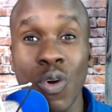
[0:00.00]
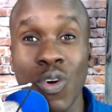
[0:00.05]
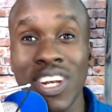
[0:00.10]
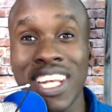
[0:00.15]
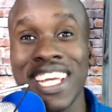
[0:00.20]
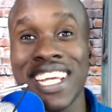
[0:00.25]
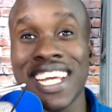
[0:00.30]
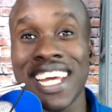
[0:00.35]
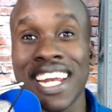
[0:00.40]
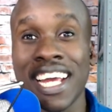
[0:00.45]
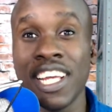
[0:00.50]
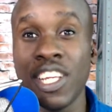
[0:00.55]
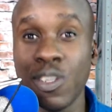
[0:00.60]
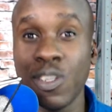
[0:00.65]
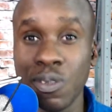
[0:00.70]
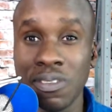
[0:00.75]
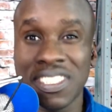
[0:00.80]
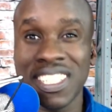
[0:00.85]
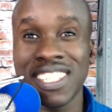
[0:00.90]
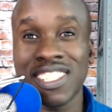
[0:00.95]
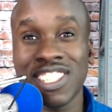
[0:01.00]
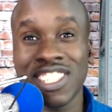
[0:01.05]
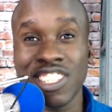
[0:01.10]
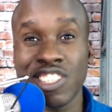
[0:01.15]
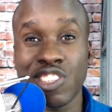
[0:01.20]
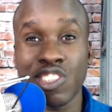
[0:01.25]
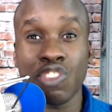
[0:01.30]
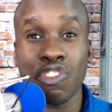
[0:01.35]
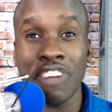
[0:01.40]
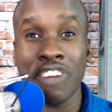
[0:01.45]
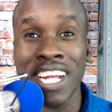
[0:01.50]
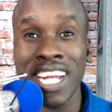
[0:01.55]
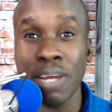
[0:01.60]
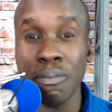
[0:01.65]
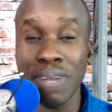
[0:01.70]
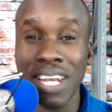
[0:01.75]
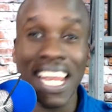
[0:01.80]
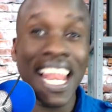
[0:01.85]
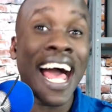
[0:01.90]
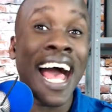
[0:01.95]
only can I use this to
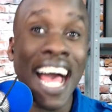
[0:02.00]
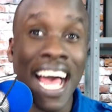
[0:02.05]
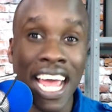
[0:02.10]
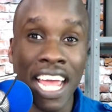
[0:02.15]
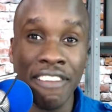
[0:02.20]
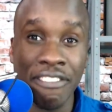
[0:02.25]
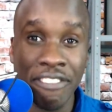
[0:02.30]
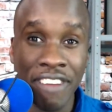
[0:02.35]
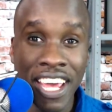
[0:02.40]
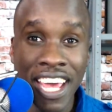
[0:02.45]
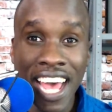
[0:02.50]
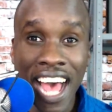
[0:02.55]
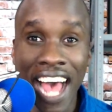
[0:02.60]
stream live,